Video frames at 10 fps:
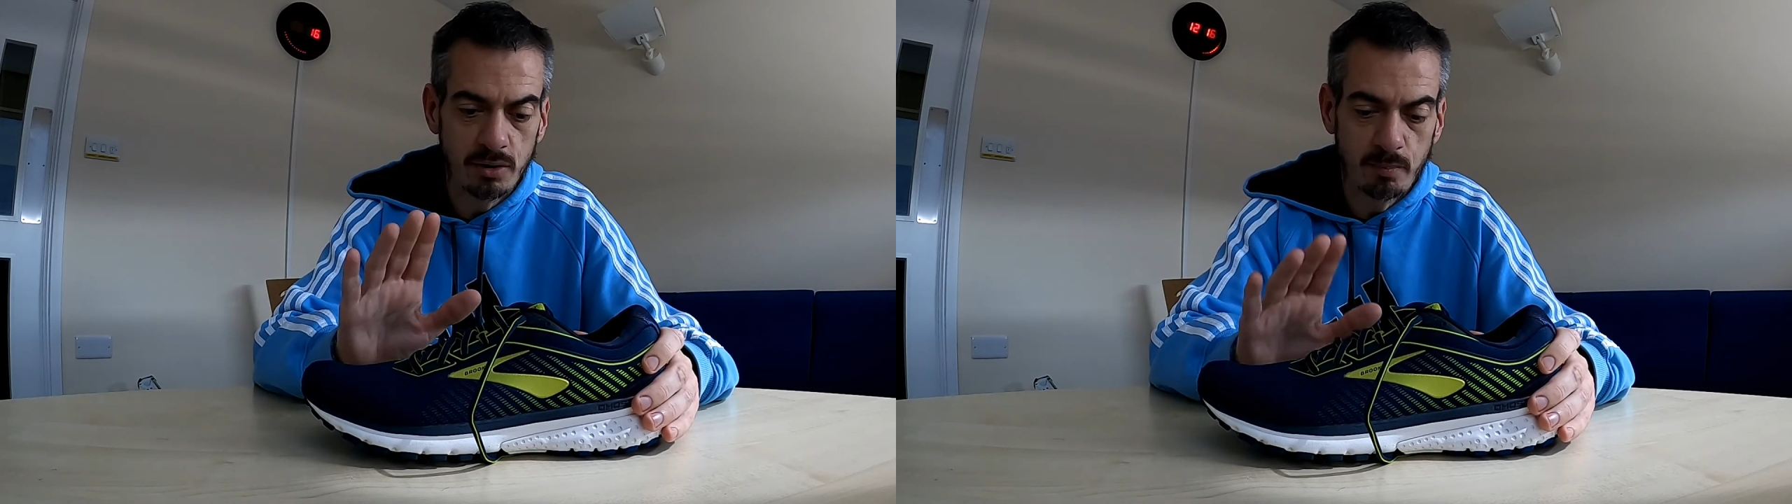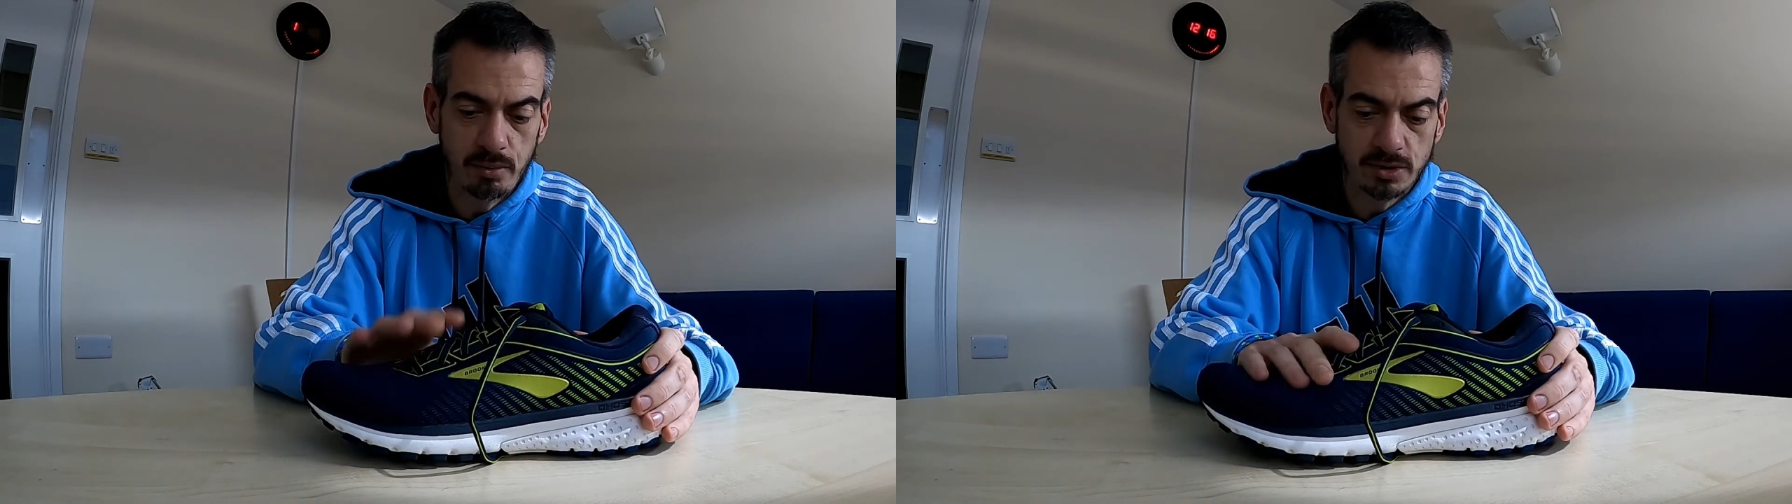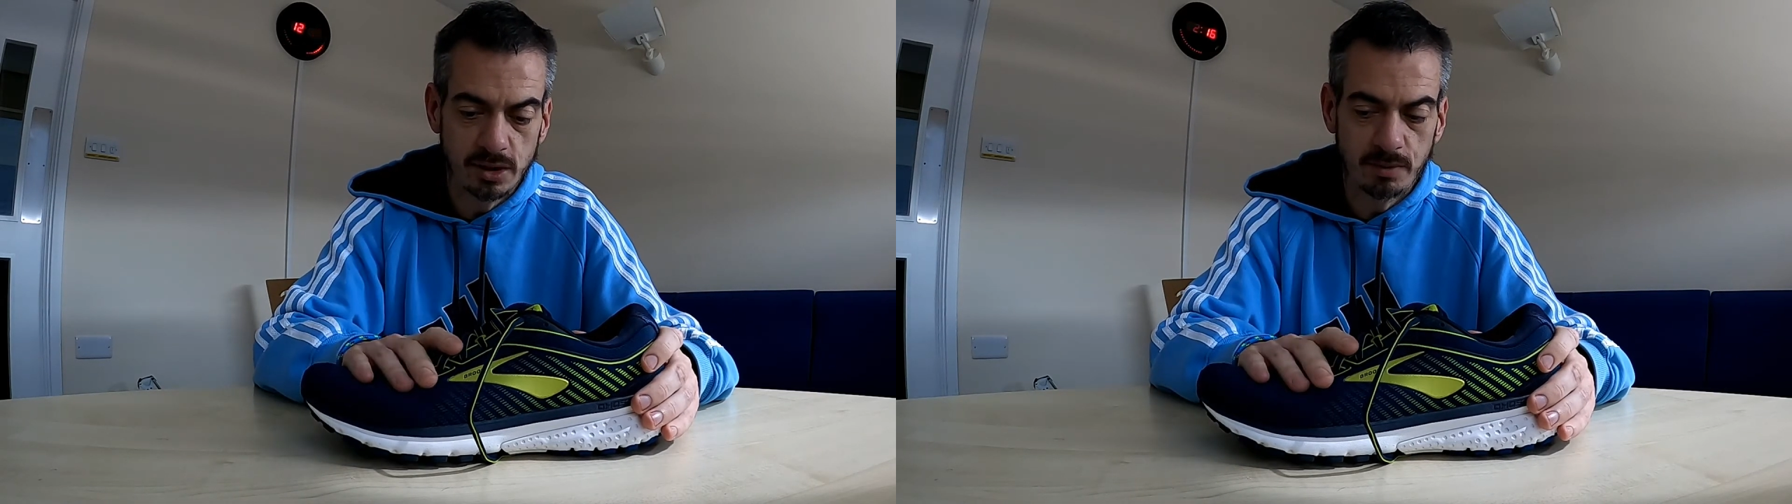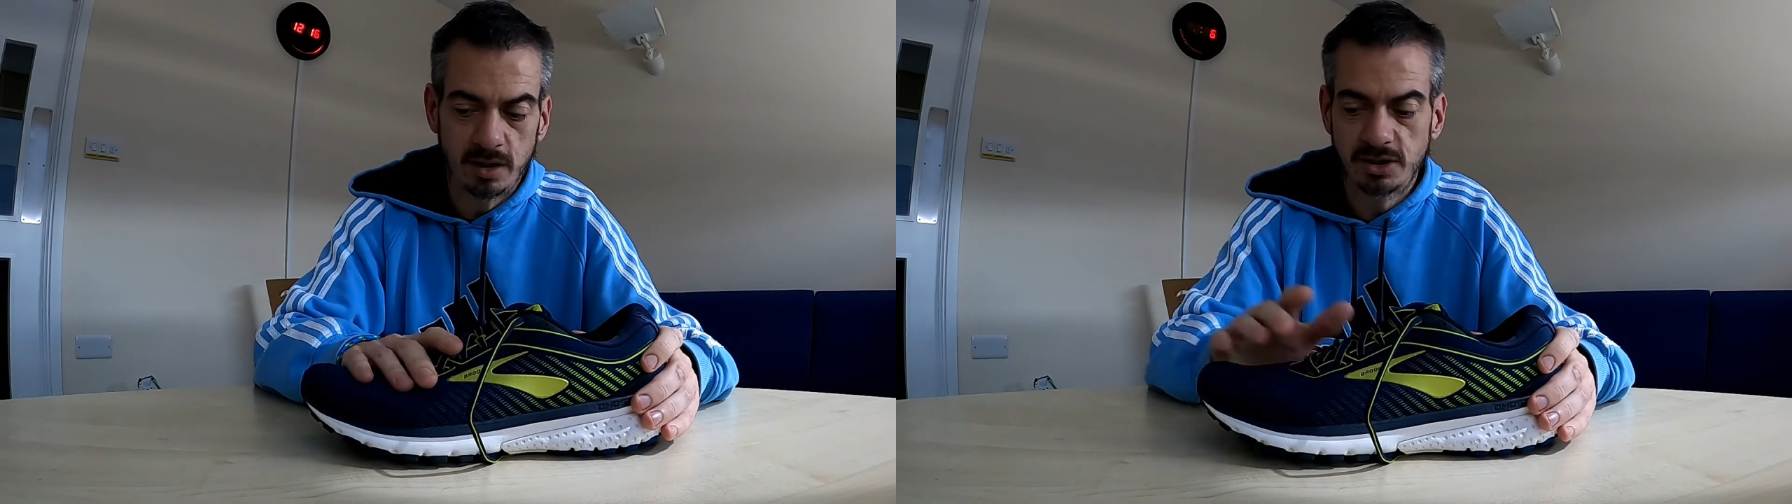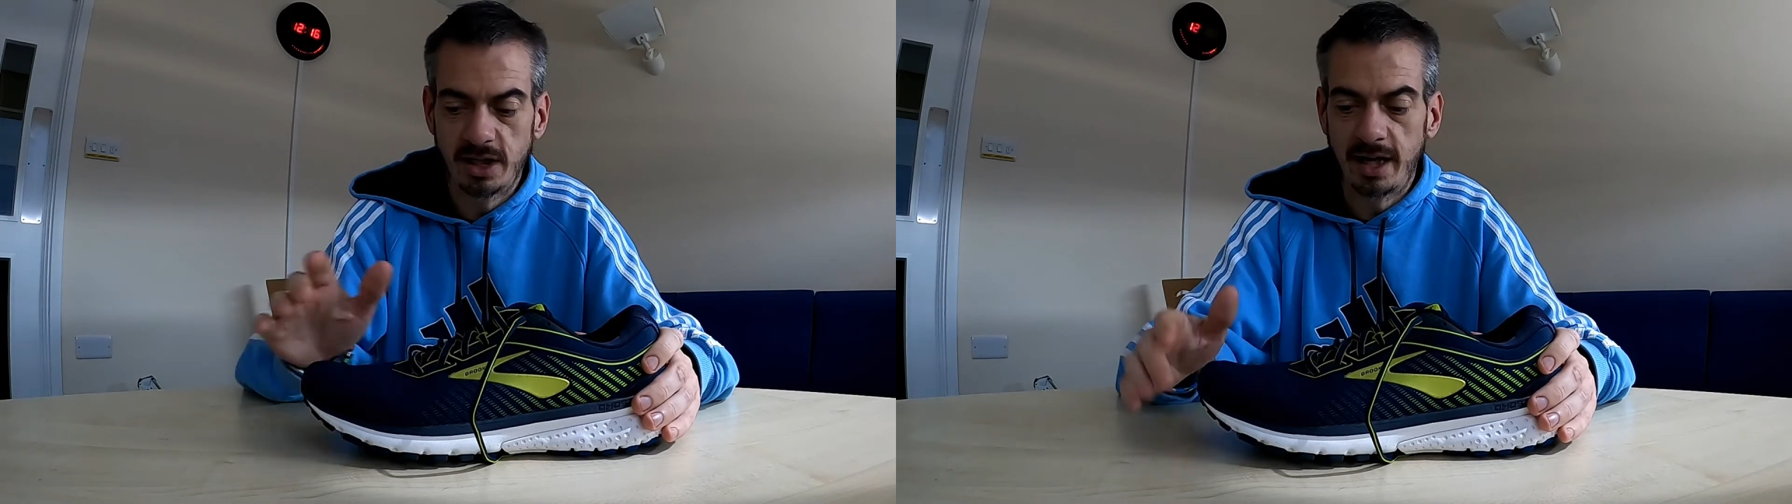the Brooks that I'm
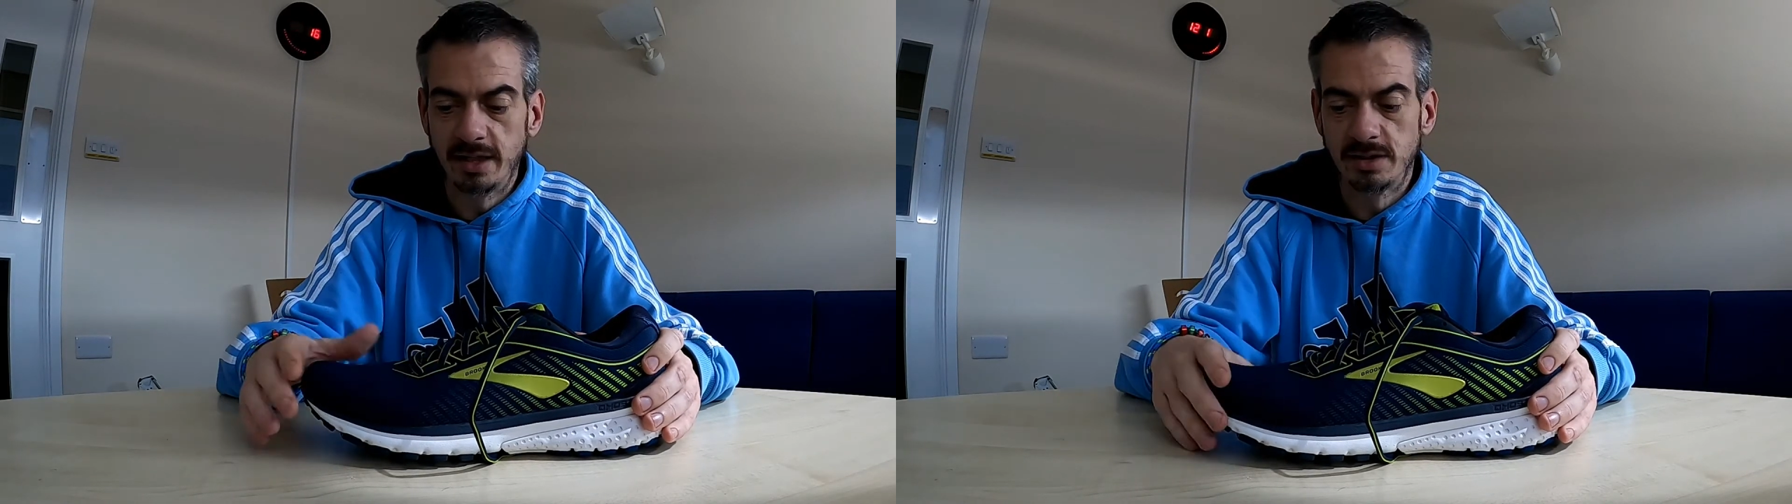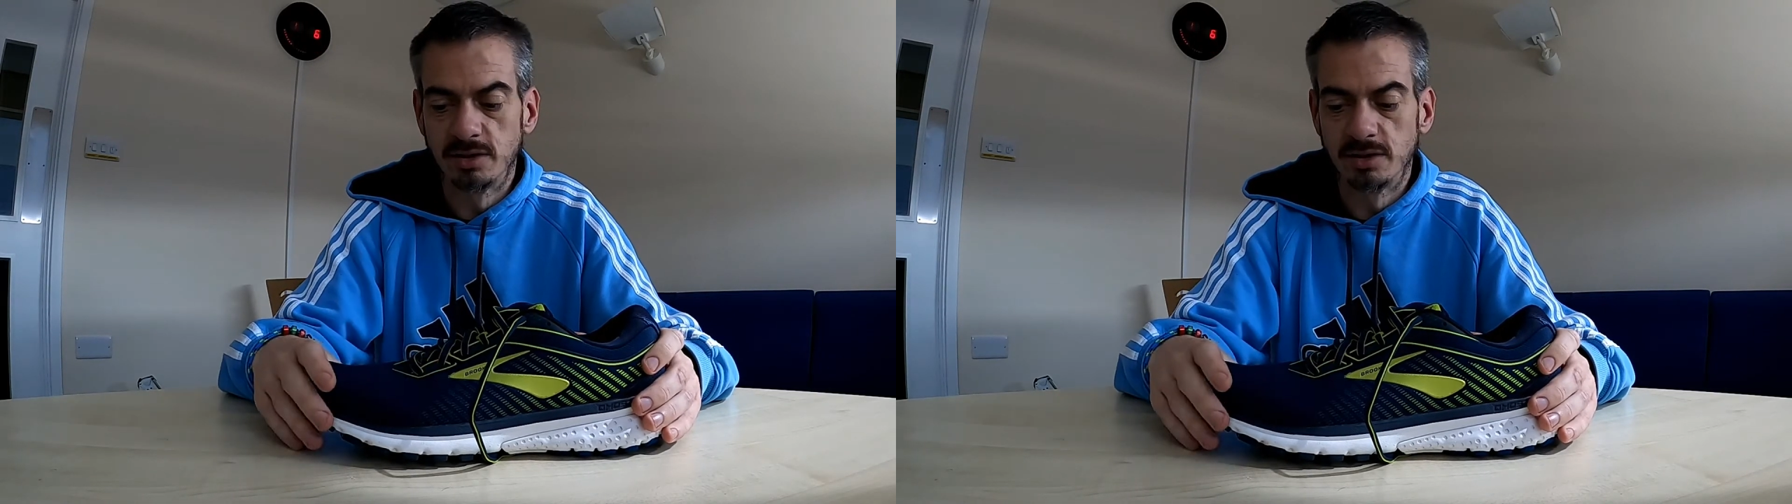going to say is